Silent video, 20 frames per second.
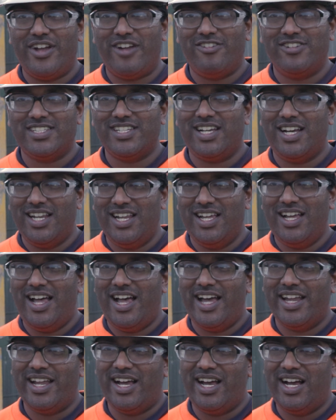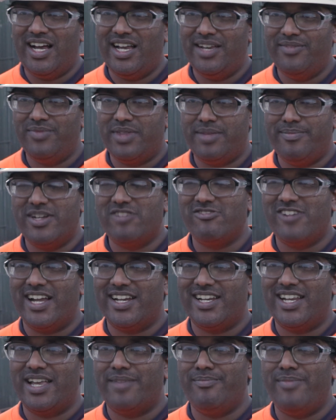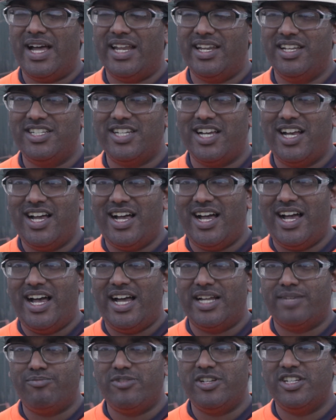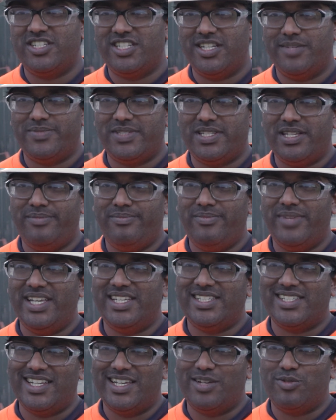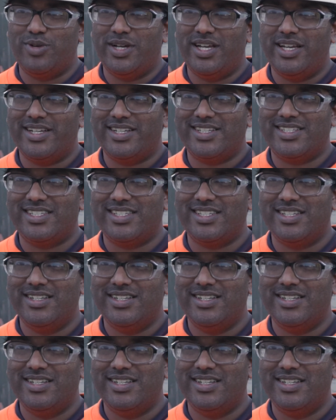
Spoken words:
Aerasala and I'm the Mineral Handling Manager at British Gypsum, East Leake Works.